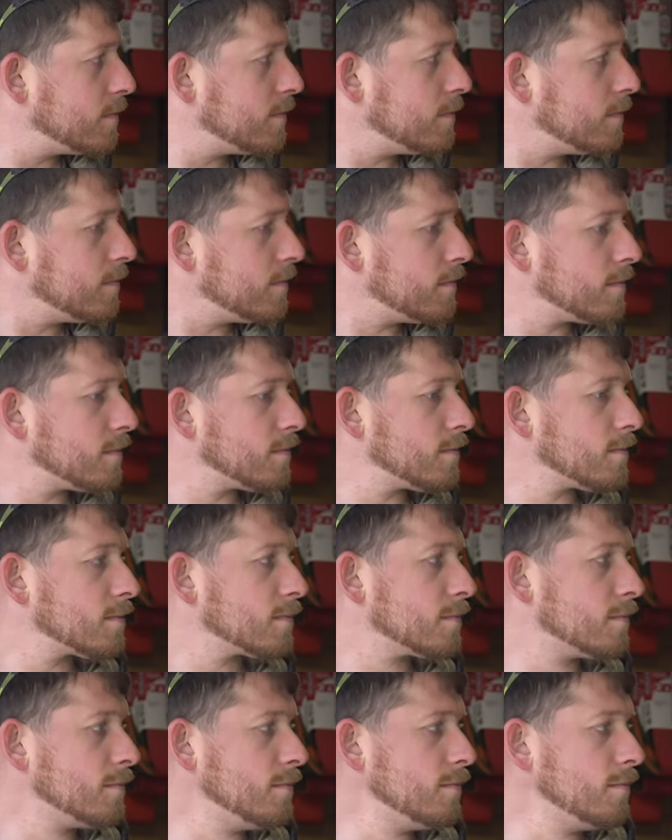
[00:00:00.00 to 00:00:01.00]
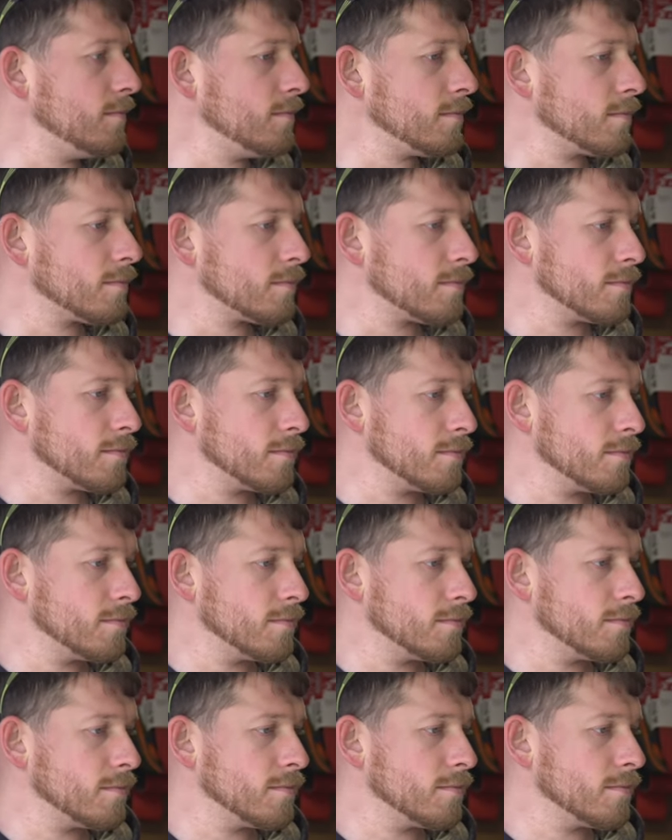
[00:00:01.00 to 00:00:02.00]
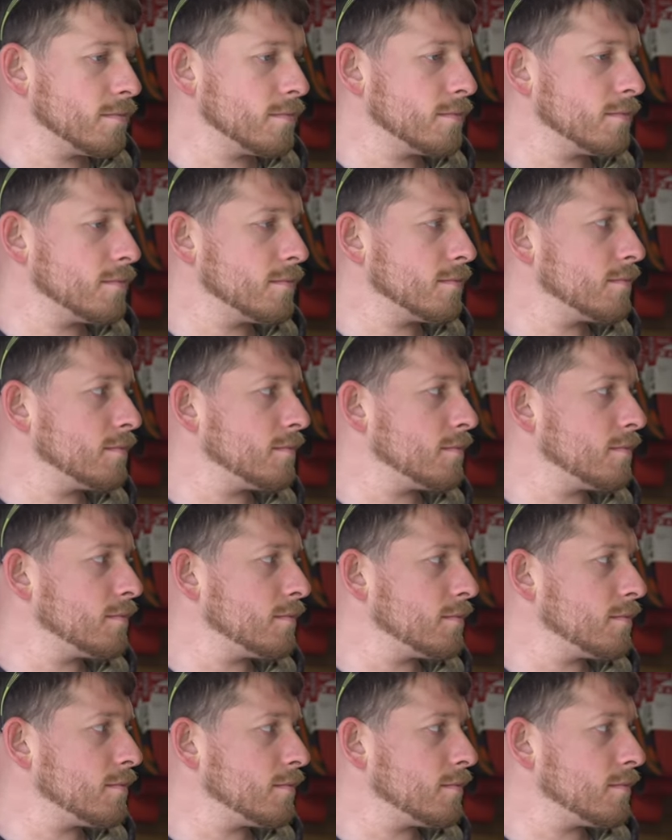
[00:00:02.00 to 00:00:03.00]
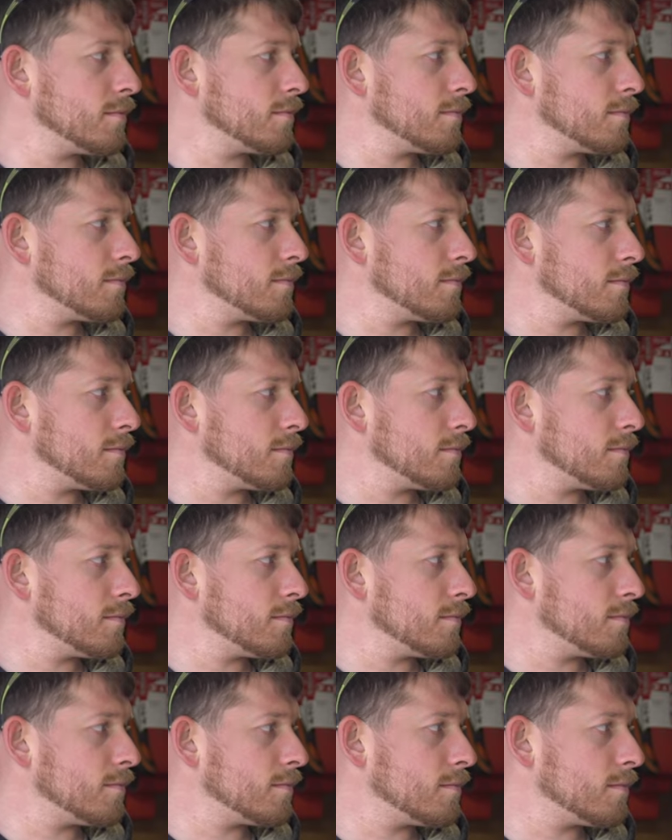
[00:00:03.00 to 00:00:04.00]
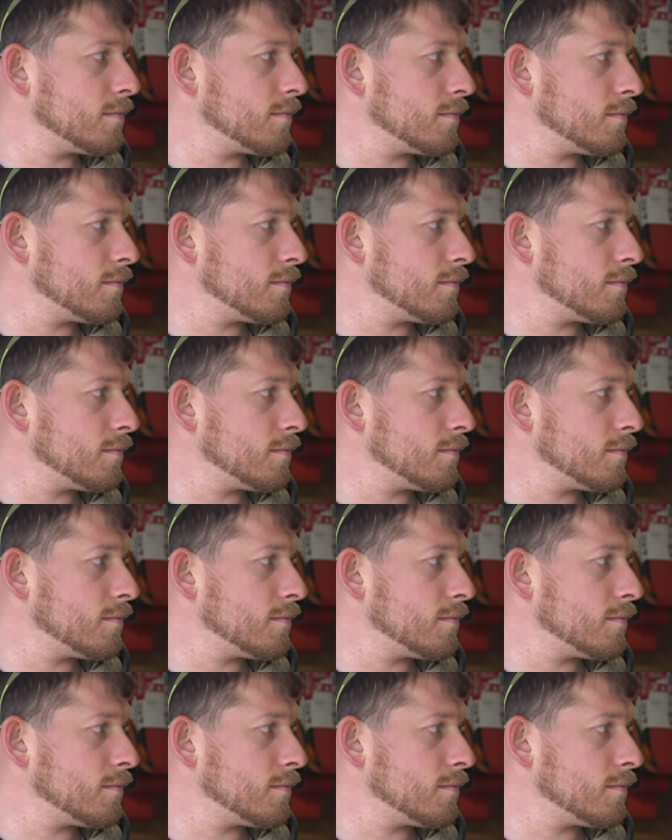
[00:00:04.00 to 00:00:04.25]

(not speaking)